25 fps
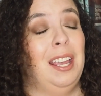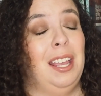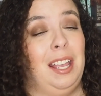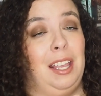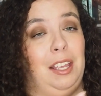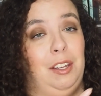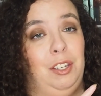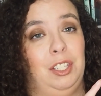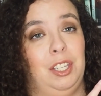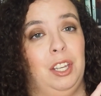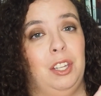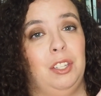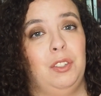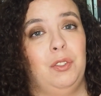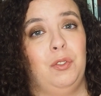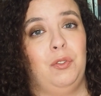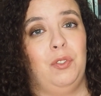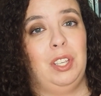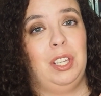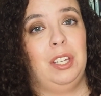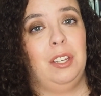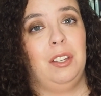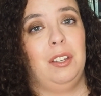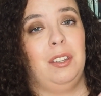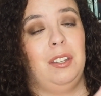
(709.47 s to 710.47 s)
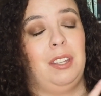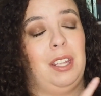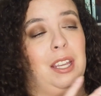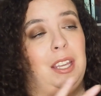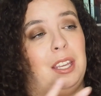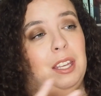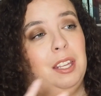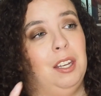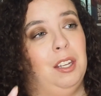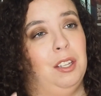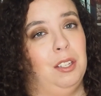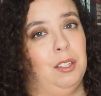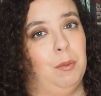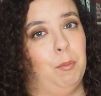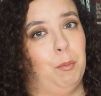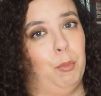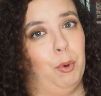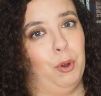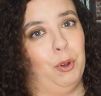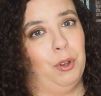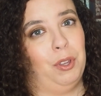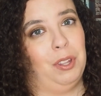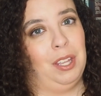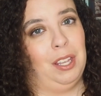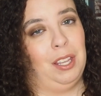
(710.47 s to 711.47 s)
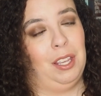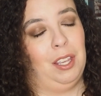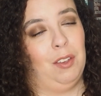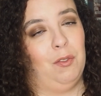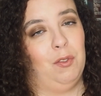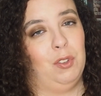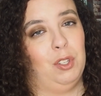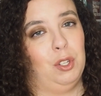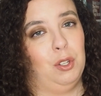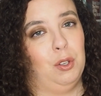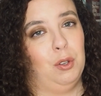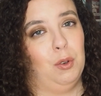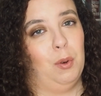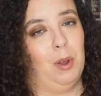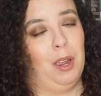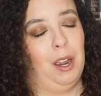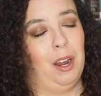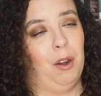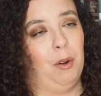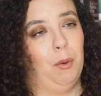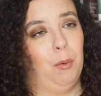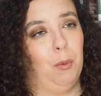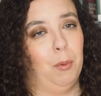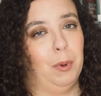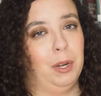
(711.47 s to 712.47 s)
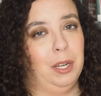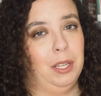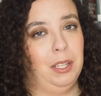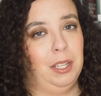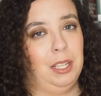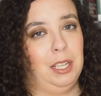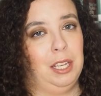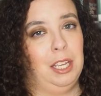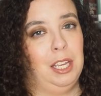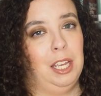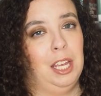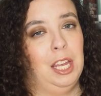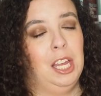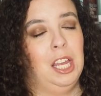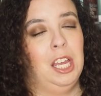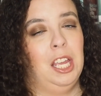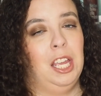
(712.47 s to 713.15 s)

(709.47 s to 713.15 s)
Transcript: It does feel like it is a book that gives you a really